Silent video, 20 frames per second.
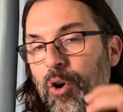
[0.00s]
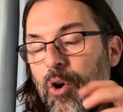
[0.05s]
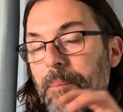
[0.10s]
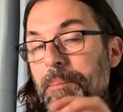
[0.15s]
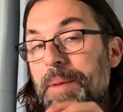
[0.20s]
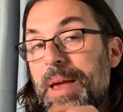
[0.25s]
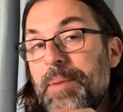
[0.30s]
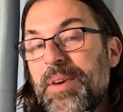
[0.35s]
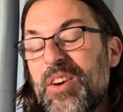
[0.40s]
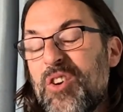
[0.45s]
or
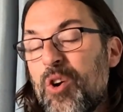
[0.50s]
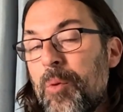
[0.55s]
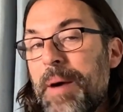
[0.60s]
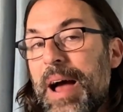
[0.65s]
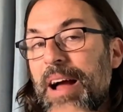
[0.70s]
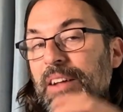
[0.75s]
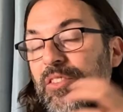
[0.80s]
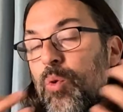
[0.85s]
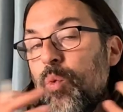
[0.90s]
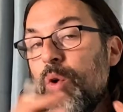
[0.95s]
maybe go
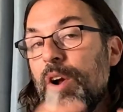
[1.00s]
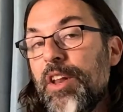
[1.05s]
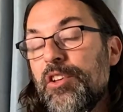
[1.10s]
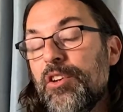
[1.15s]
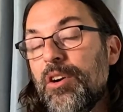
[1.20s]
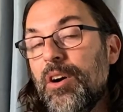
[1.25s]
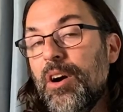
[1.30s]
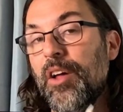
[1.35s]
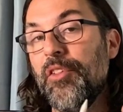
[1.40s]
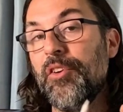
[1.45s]
back to one of
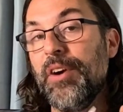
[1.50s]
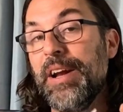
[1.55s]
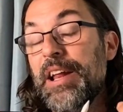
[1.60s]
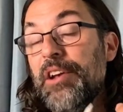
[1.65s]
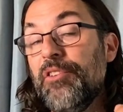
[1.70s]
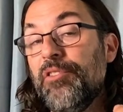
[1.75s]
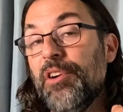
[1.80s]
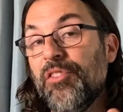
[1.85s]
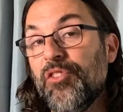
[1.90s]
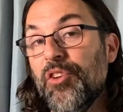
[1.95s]
your other
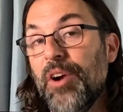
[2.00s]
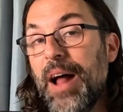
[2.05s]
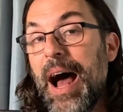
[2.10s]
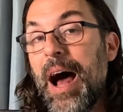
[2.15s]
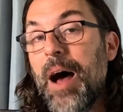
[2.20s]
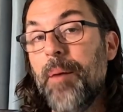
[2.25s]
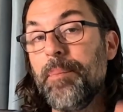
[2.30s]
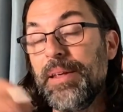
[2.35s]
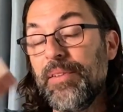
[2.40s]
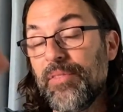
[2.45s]
interests or
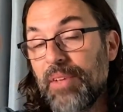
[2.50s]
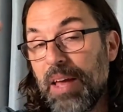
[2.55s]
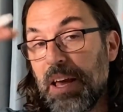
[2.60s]
hobbies